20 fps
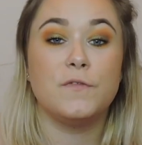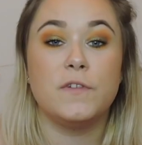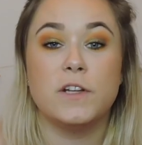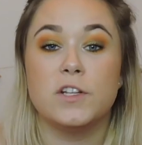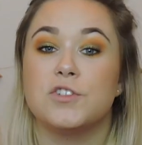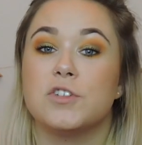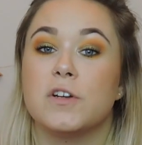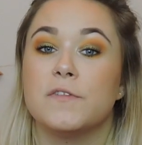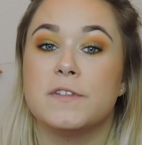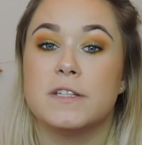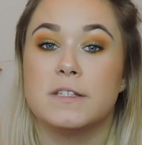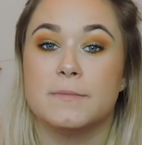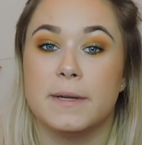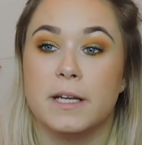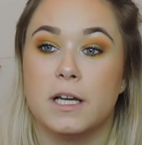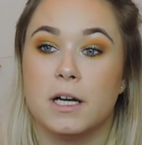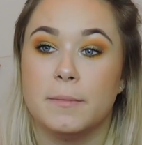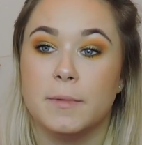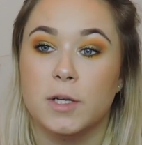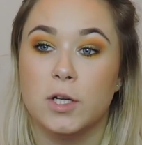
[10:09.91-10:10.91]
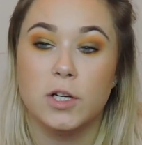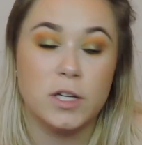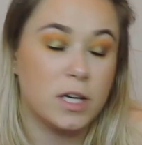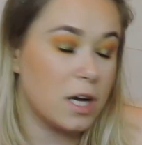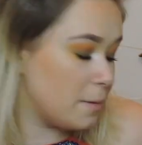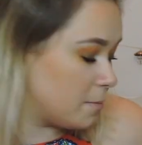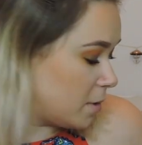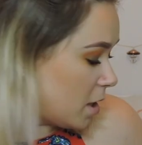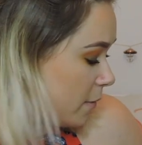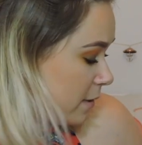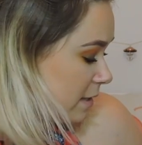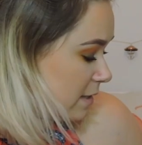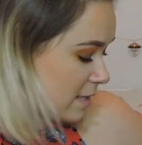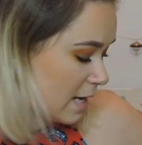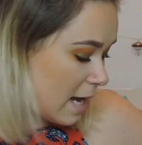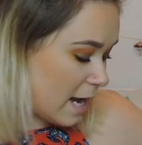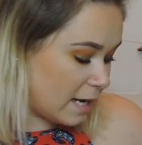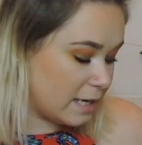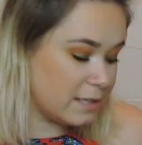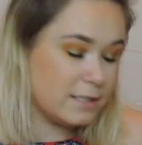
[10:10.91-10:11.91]
Finish off this makeup look, I'm going
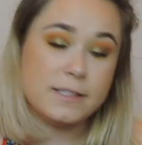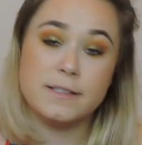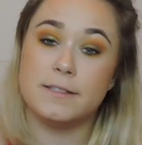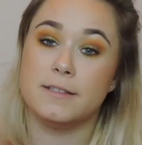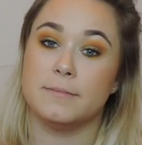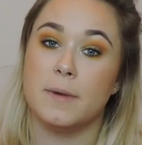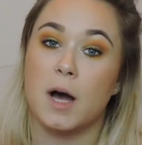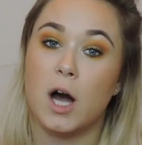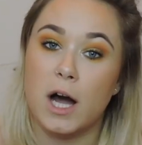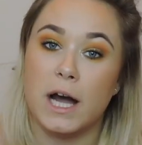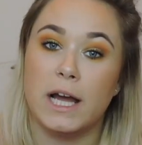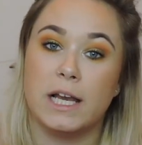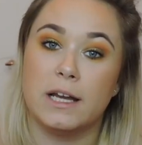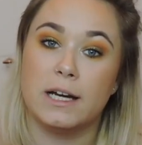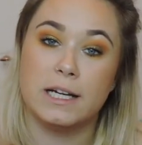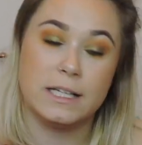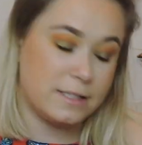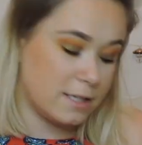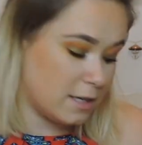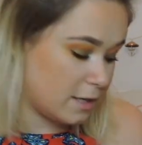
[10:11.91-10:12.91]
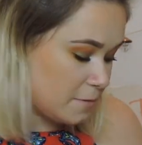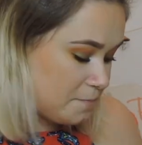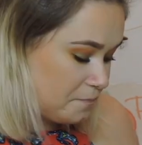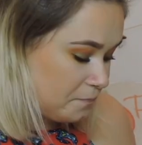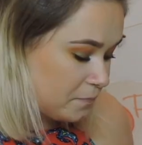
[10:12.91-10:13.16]
to add some highlighter.